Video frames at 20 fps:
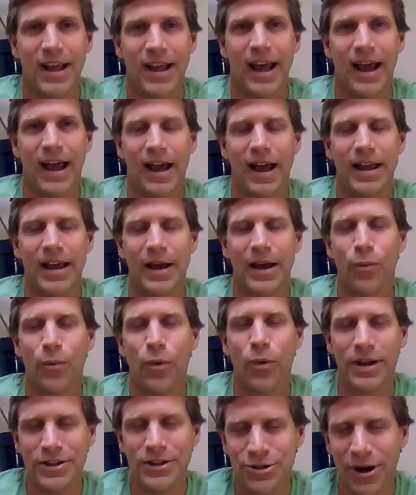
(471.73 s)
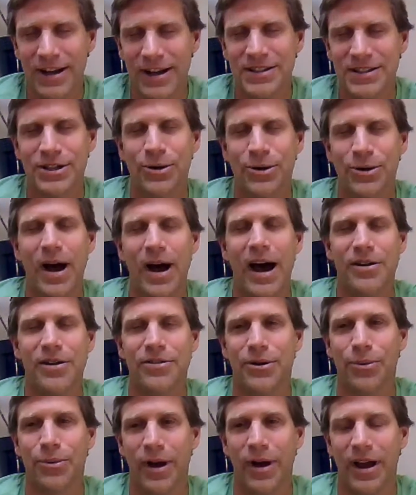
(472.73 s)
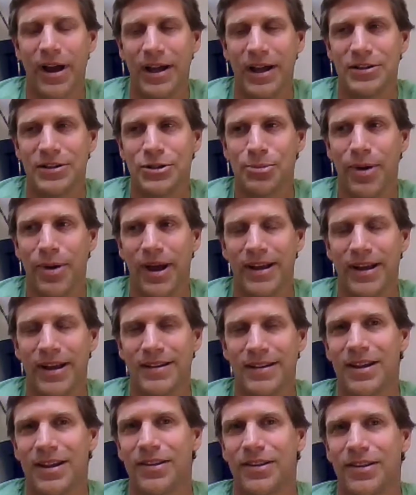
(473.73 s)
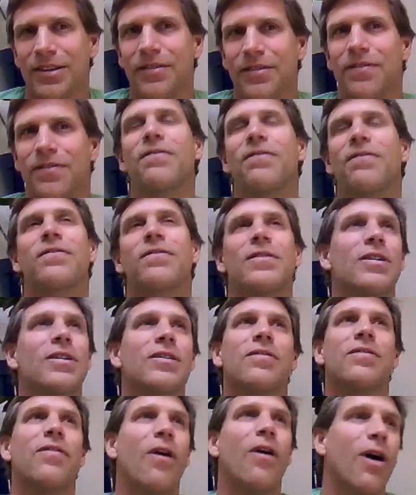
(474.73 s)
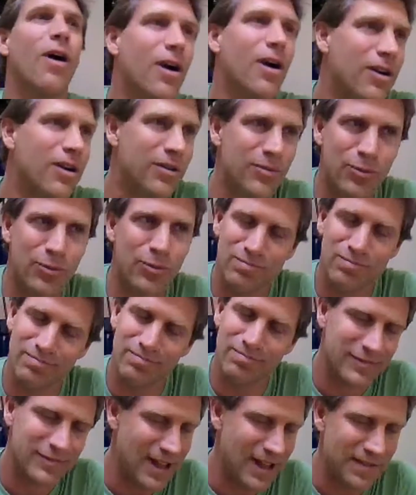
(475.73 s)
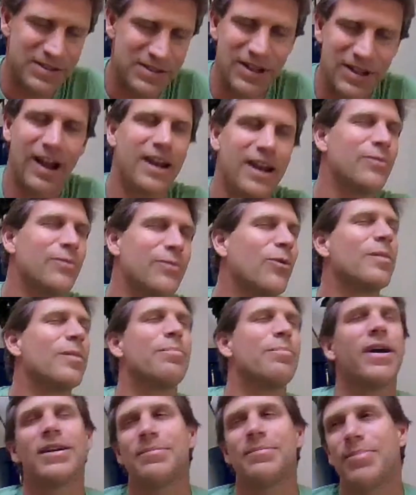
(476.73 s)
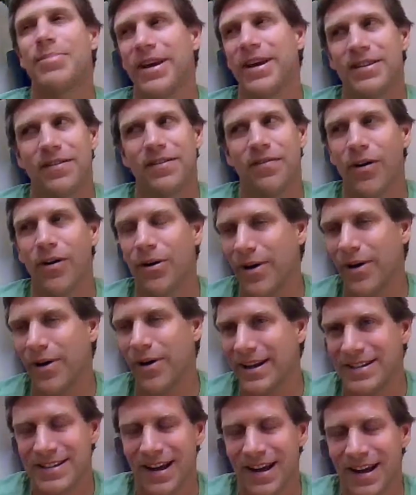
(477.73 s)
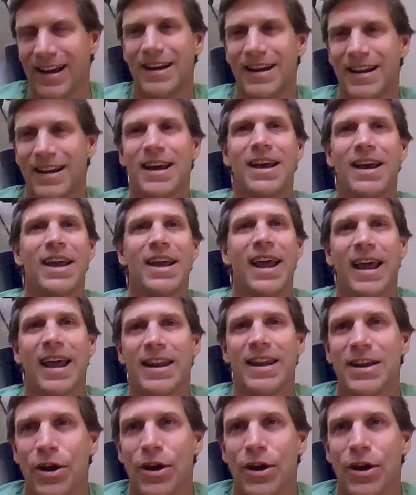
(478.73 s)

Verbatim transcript: Uh, one tries to go out of their way to paint the far left side and one paint the far right side. And